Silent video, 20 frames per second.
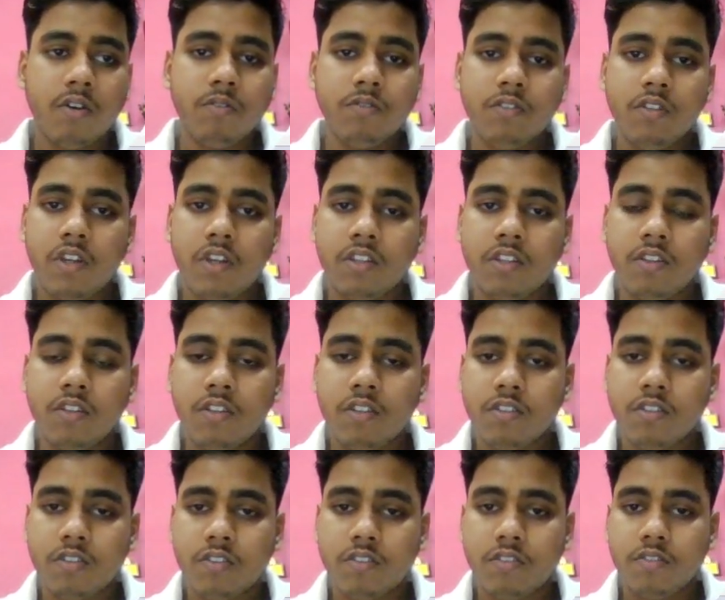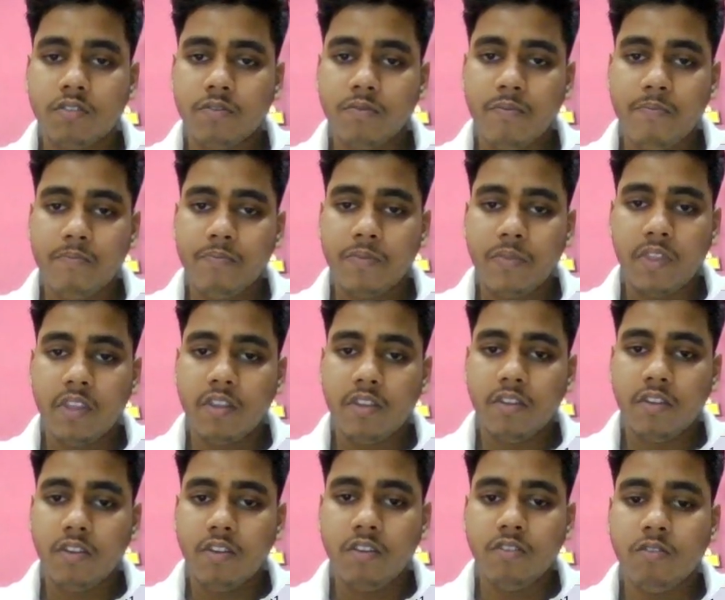now, and this
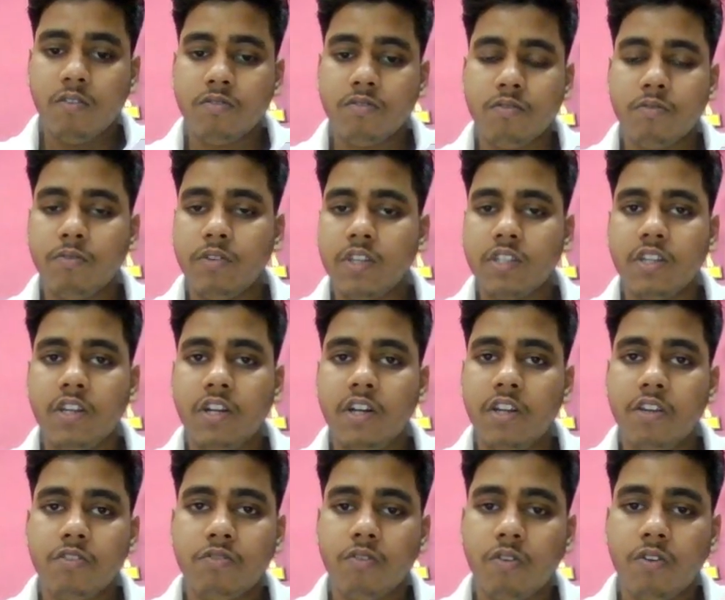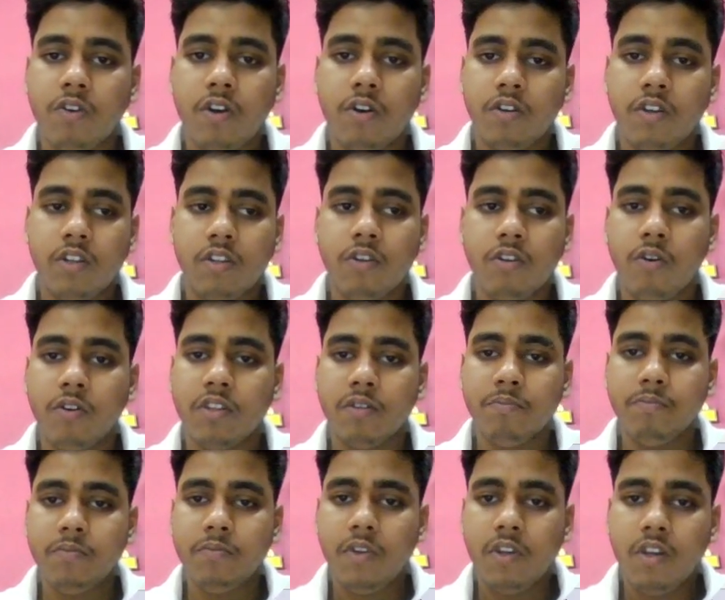is also known as cadence
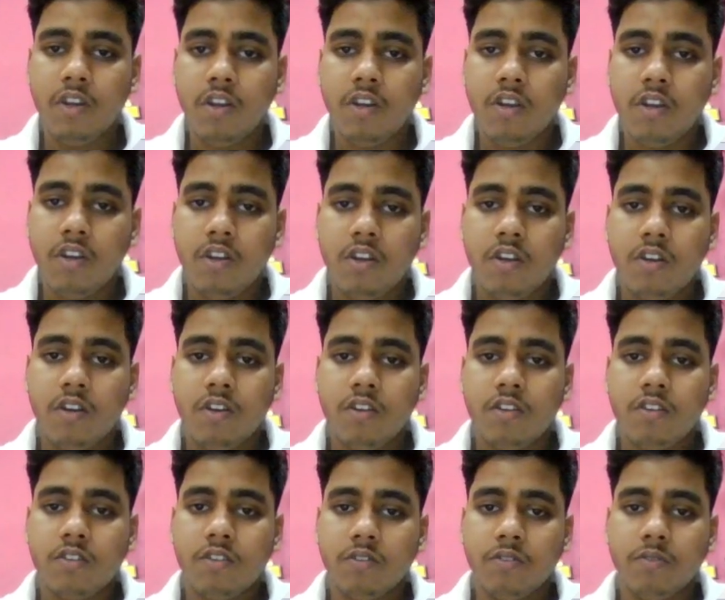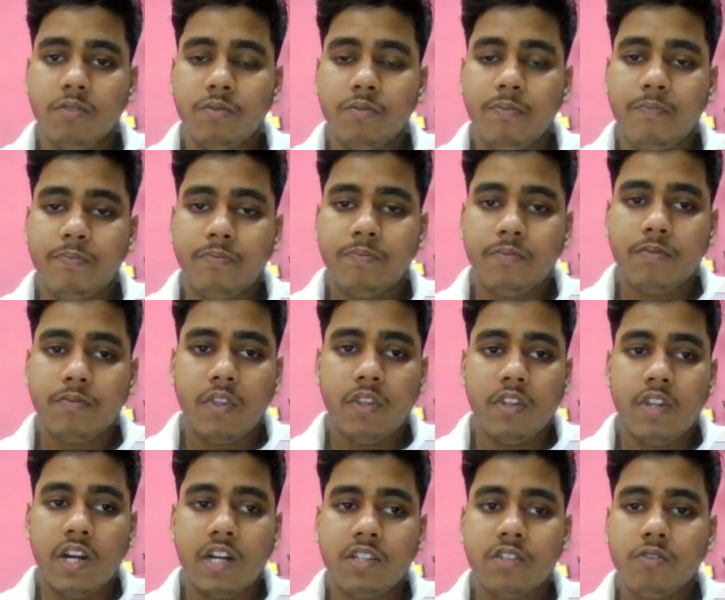algorithm. So
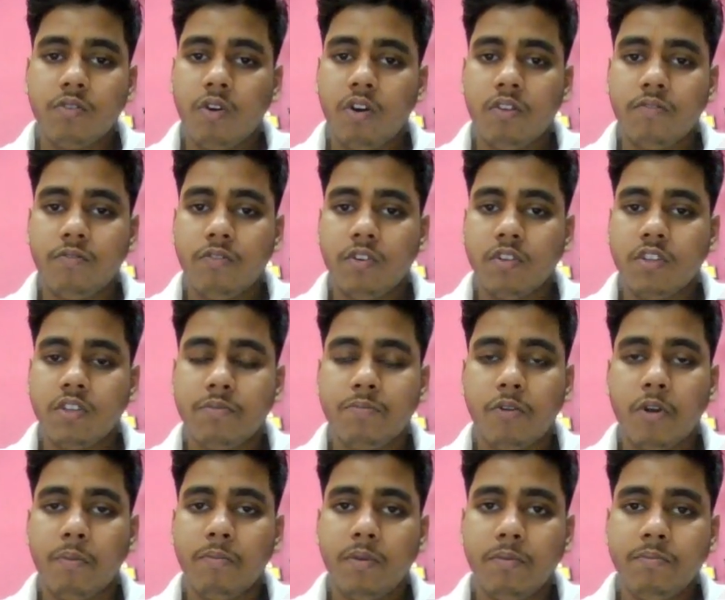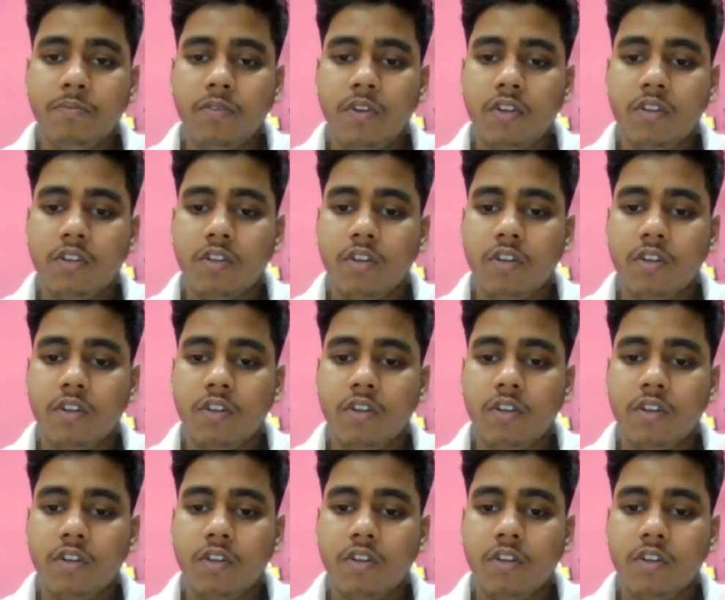that's all for this problem.